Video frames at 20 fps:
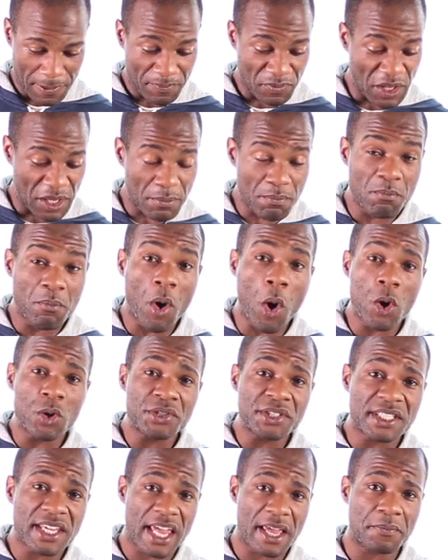In
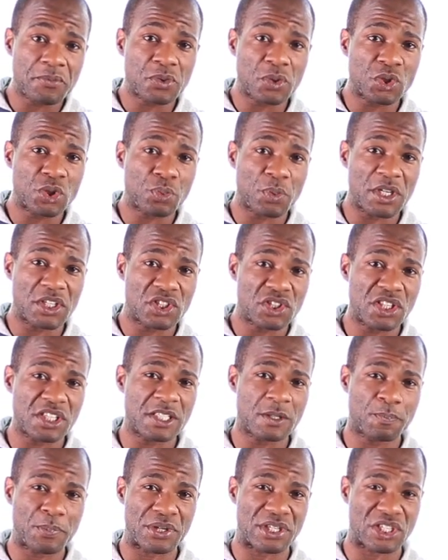most games which reach
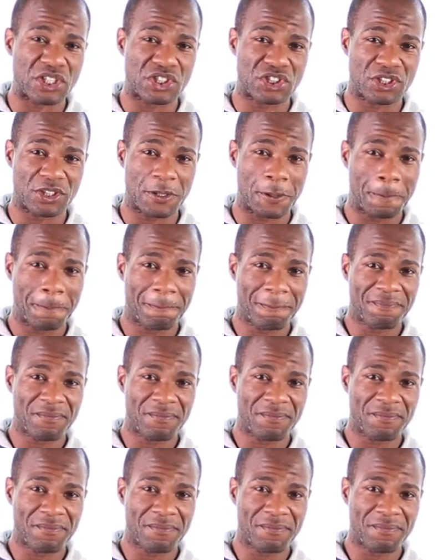this position,